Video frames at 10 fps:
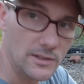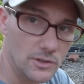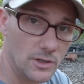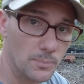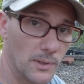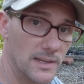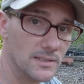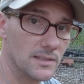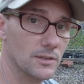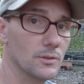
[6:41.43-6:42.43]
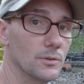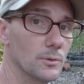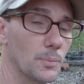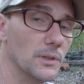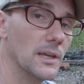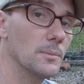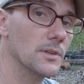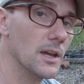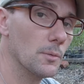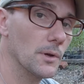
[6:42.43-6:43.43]
It's a good place to put them
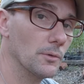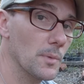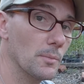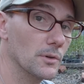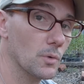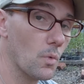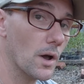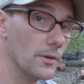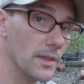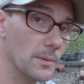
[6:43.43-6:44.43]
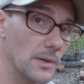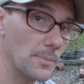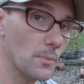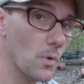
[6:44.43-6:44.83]
to help me remember to water them, keep them